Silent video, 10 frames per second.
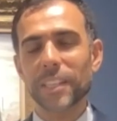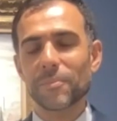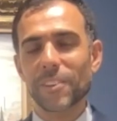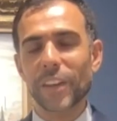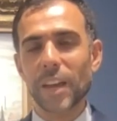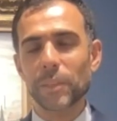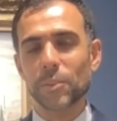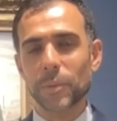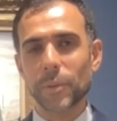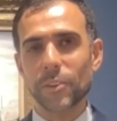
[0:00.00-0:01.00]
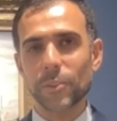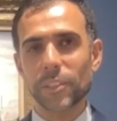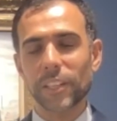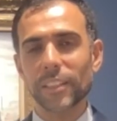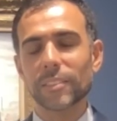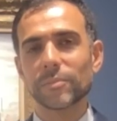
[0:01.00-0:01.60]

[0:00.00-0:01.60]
I'm very happy to be with you today.